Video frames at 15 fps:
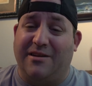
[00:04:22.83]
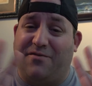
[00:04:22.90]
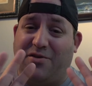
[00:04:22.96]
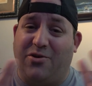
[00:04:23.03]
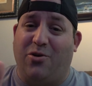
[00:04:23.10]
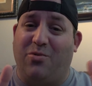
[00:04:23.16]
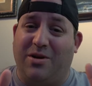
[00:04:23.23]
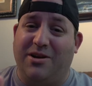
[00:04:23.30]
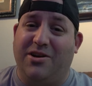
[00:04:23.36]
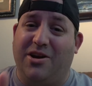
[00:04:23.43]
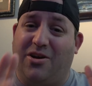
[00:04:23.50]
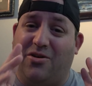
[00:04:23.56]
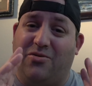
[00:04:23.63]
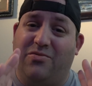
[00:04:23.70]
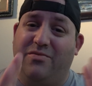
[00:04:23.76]
if you don't want to
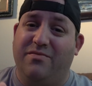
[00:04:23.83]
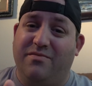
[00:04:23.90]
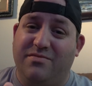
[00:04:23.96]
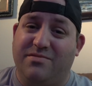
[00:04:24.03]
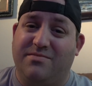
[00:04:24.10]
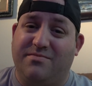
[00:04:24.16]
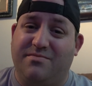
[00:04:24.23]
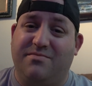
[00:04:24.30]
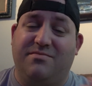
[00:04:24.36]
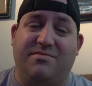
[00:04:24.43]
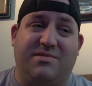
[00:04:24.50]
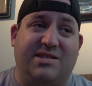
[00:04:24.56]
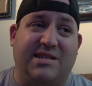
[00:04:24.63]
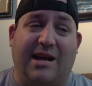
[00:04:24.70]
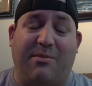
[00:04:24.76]
know,
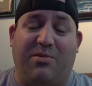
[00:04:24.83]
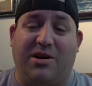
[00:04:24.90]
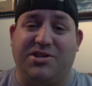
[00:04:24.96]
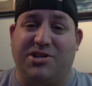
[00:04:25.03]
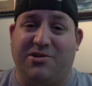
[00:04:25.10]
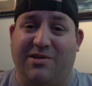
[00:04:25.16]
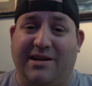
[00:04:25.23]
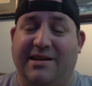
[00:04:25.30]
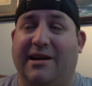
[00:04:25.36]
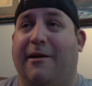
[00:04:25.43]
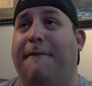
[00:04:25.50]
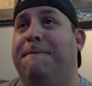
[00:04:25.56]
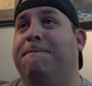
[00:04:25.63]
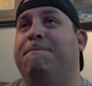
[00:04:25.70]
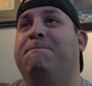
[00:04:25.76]
stop watching right now.